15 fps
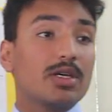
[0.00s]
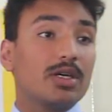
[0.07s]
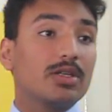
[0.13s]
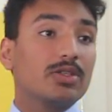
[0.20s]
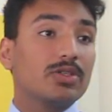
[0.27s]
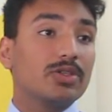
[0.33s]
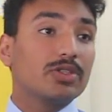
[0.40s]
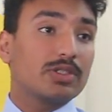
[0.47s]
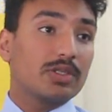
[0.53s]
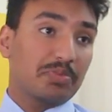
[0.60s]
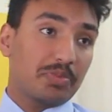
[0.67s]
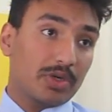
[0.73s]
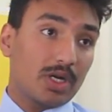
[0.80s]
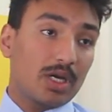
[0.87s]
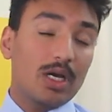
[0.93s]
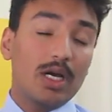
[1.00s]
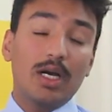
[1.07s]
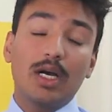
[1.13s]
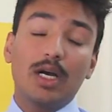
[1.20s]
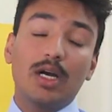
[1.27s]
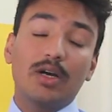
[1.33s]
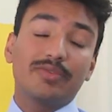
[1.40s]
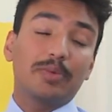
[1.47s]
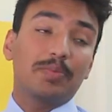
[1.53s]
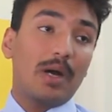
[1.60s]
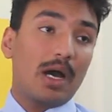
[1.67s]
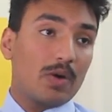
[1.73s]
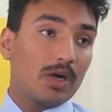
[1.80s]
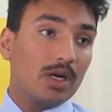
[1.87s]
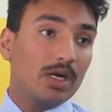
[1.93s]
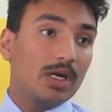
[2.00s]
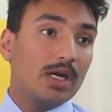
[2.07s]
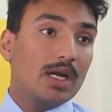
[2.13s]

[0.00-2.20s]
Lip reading: turn use for power